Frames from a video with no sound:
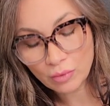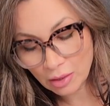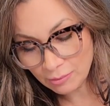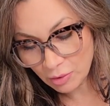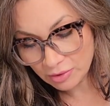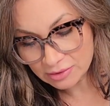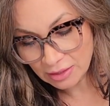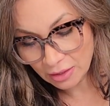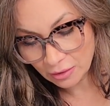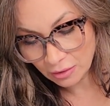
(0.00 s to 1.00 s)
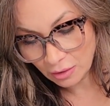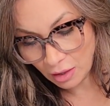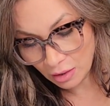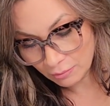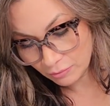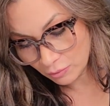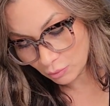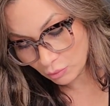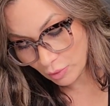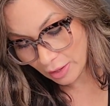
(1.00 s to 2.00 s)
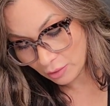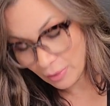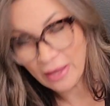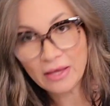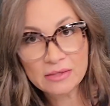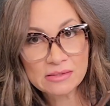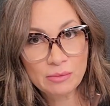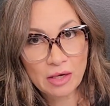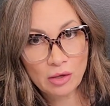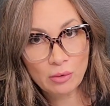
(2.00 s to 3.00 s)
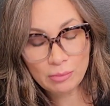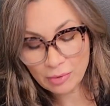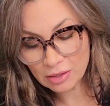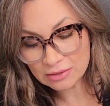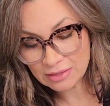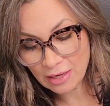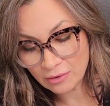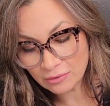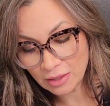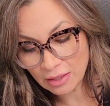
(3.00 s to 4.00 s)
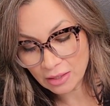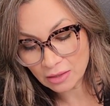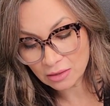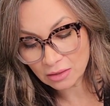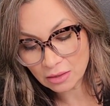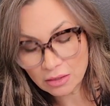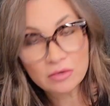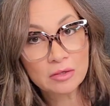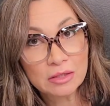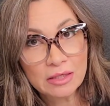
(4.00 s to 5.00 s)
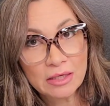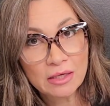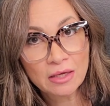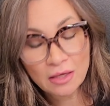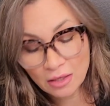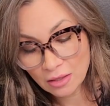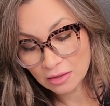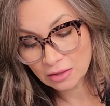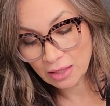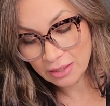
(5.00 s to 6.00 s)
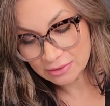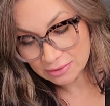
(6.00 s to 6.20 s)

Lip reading: I'm noticing right away is that when I go to put it down, it literally lays